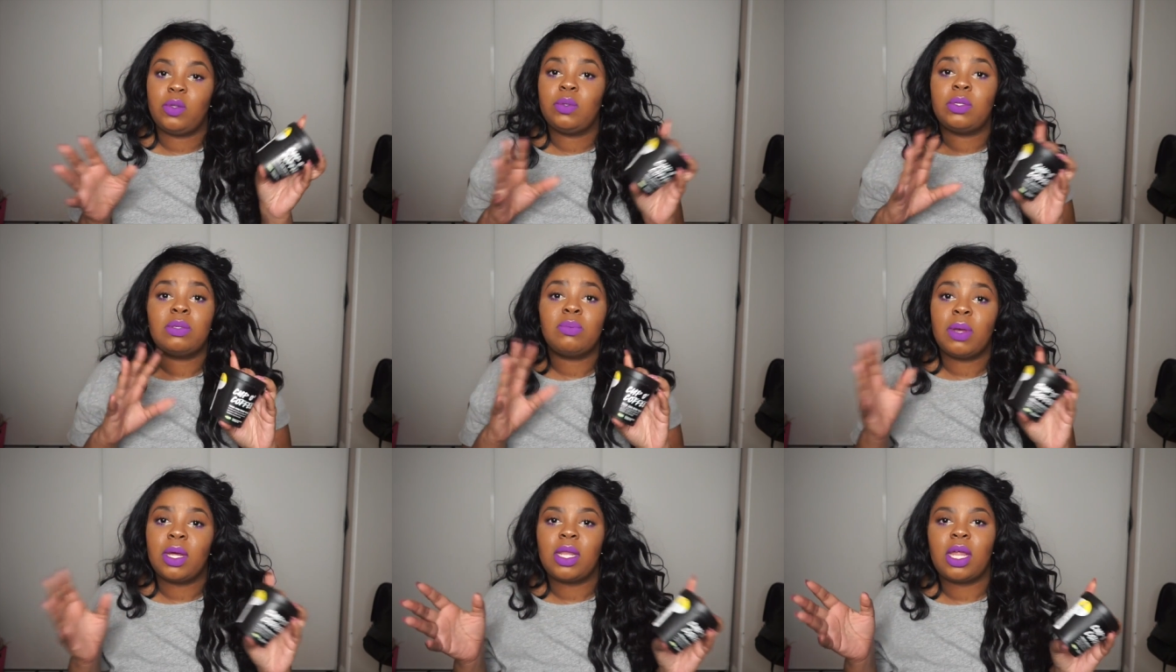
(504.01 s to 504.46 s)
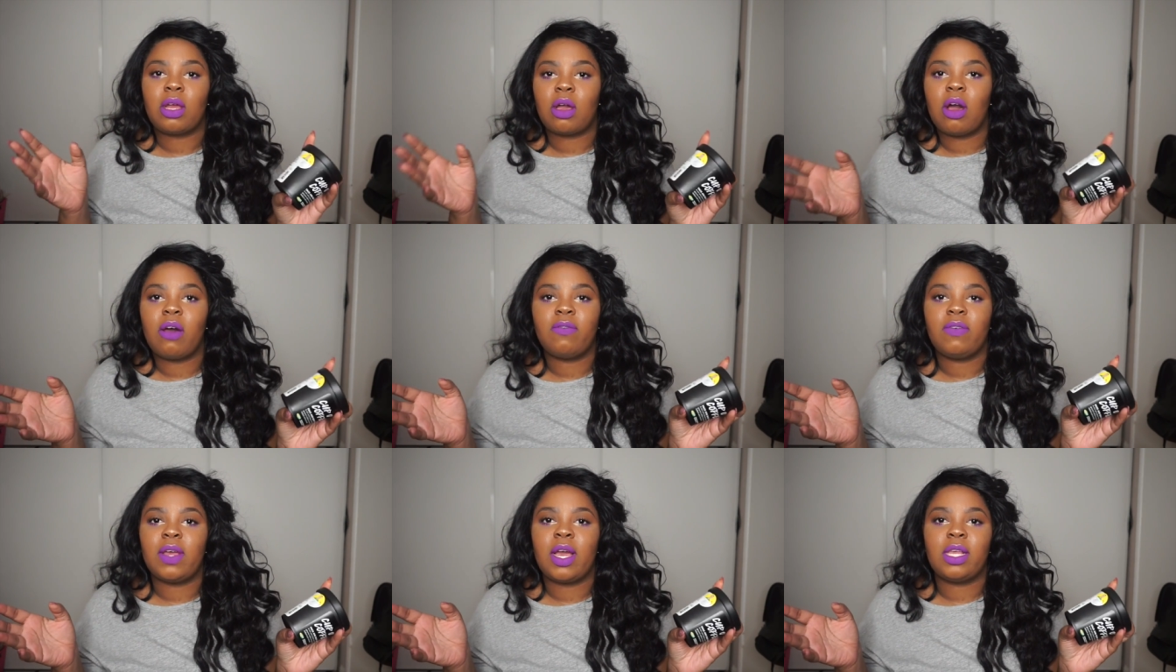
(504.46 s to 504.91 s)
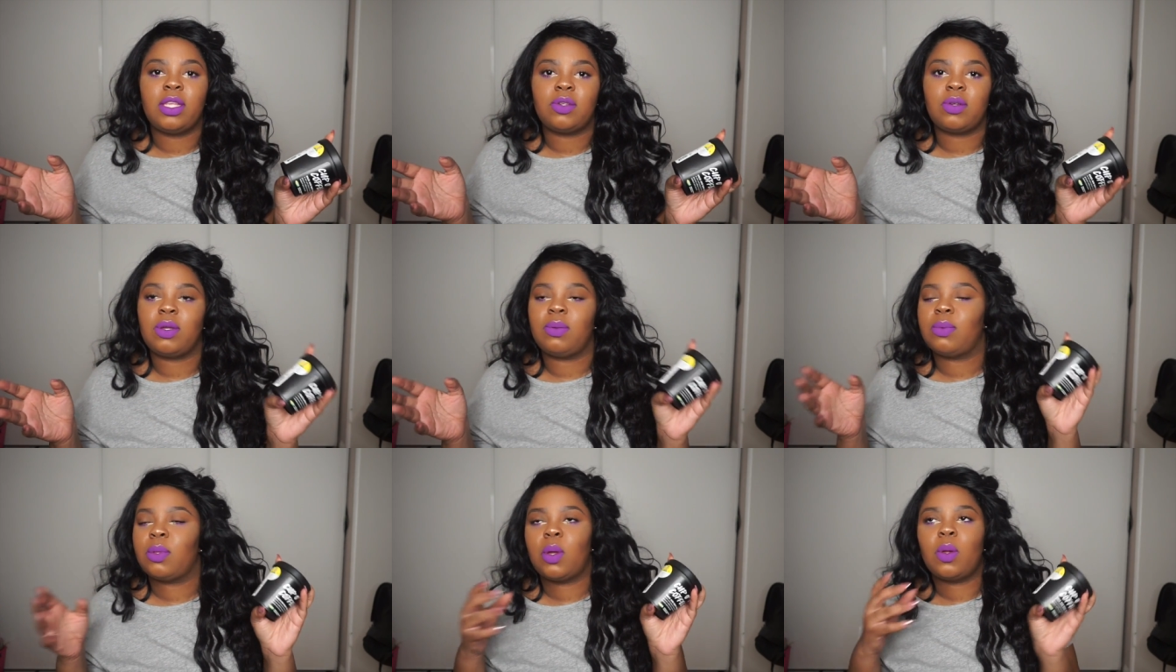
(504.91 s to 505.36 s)
You smell like coffee ice
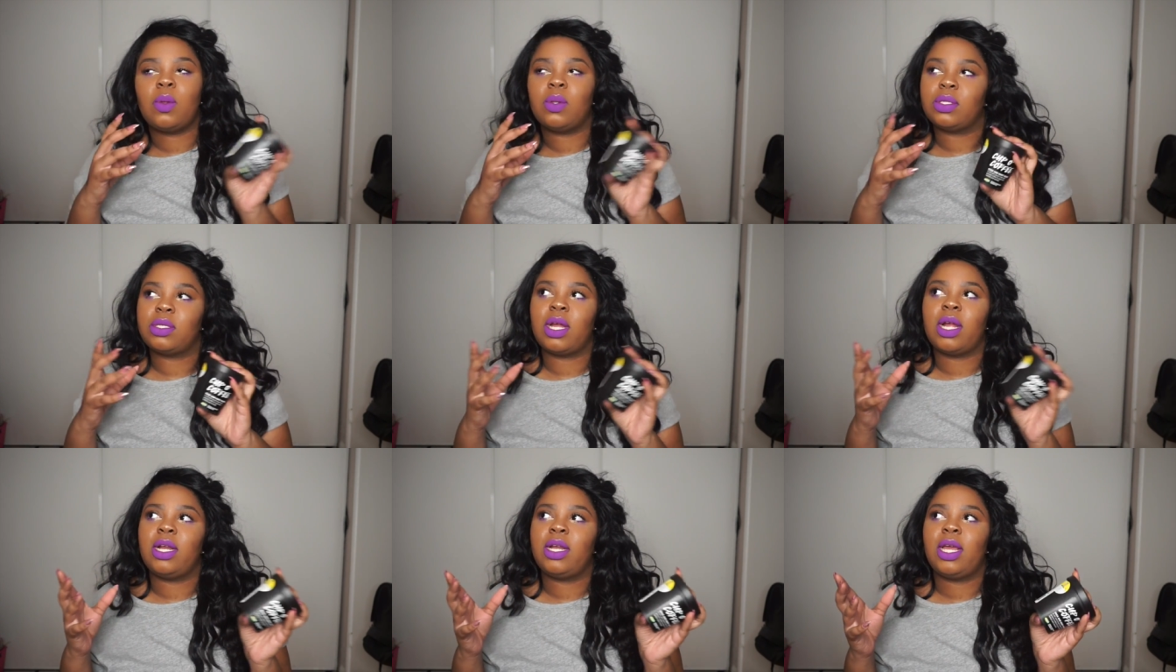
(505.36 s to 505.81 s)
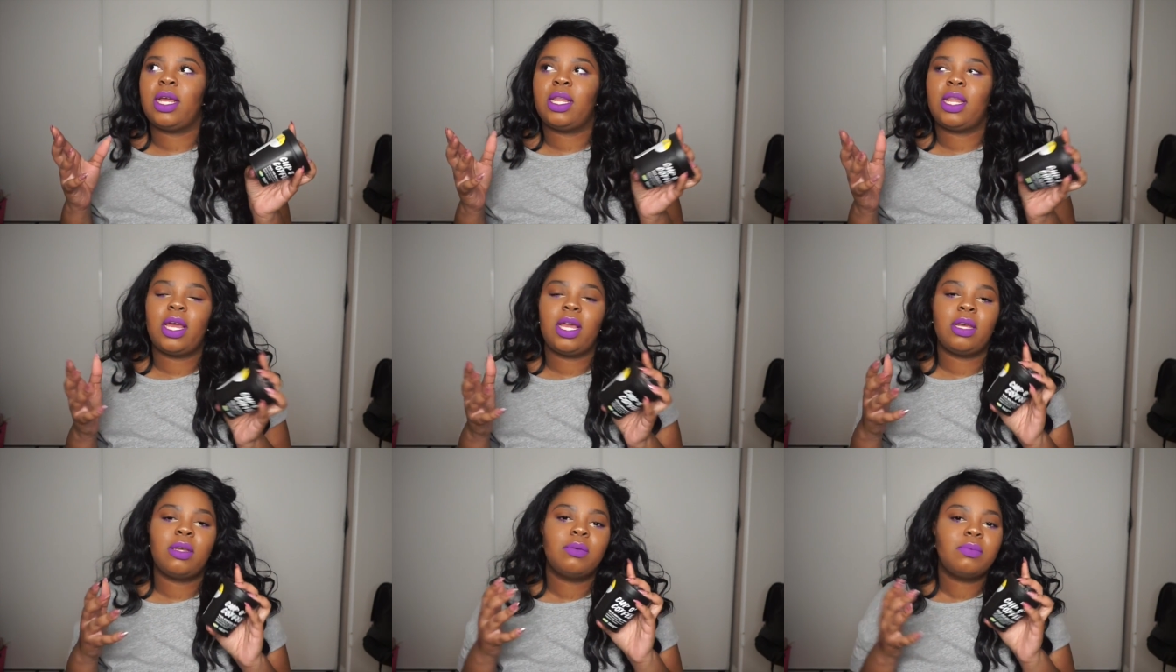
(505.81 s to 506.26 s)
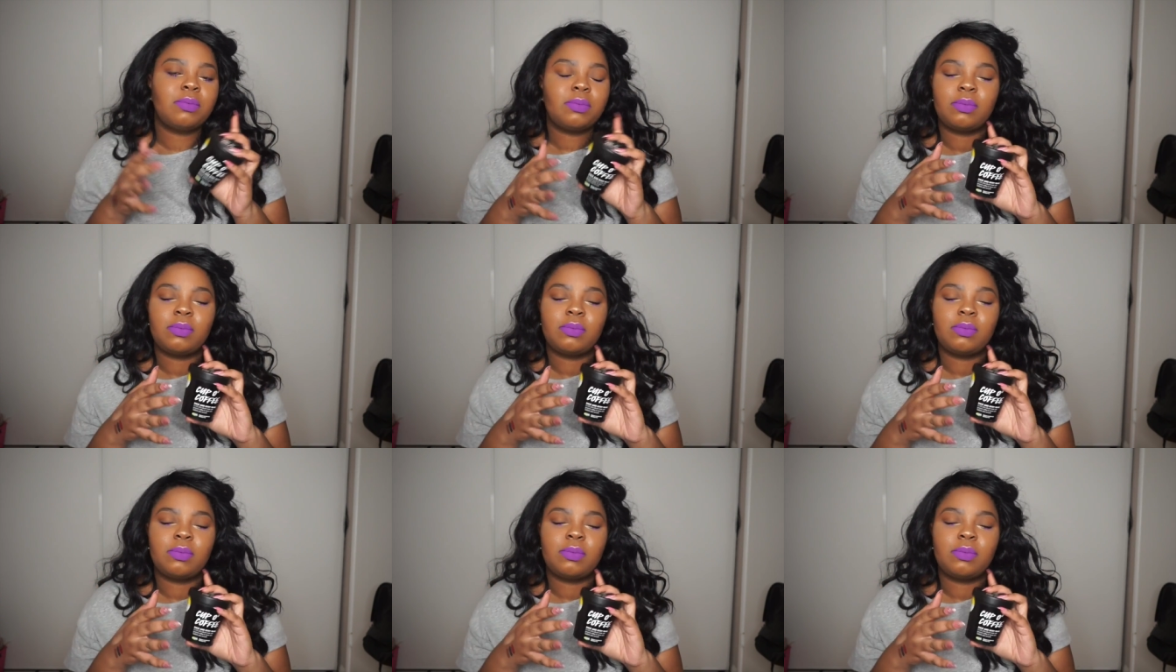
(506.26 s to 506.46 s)
cream the whole entire day. Like